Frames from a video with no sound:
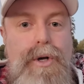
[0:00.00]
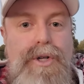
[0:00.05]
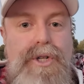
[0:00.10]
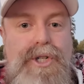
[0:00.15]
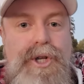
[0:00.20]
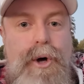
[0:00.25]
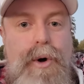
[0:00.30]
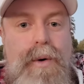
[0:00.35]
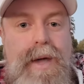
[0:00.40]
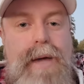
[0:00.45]

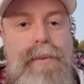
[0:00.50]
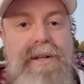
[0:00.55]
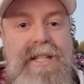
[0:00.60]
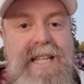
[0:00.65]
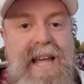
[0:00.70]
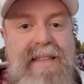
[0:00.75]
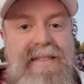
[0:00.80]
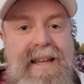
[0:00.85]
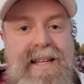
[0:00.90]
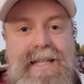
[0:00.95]
So he would
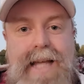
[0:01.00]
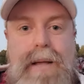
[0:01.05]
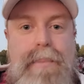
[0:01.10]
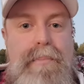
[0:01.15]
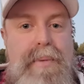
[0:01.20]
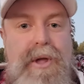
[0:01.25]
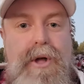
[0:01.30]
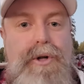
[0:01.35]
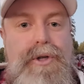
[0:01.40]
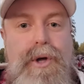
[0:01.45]
say things
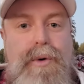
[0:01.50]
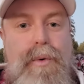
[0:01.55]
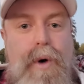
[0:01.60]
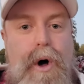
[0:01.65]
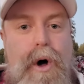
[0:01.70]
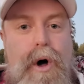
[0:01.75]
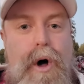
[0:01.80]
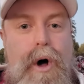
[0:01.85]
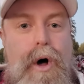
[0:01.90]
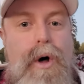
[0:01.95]
like, build the
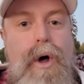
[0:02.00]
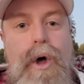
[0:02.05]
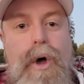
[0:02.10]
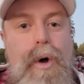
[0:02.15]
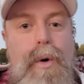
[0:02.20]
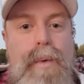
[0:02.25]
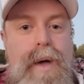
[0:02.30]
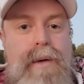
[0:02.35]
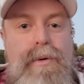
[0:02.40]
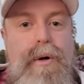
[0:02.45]
wall,
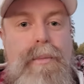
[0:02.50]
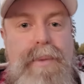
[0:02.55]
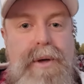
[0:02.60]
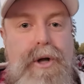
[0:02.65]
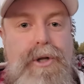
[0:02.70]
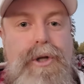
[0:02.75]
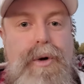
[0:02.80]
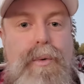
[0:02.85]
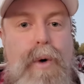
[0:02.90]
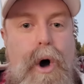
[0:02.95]
we will
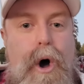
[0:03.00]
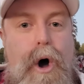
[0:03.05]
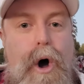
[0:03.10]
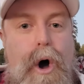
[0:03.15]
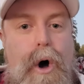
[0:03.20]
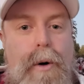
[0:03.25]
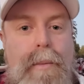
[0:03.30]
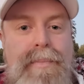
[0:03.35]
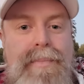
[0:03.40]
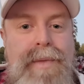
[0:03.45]
build the
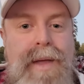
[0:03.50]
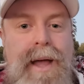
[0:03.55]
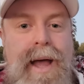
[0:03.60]
wall.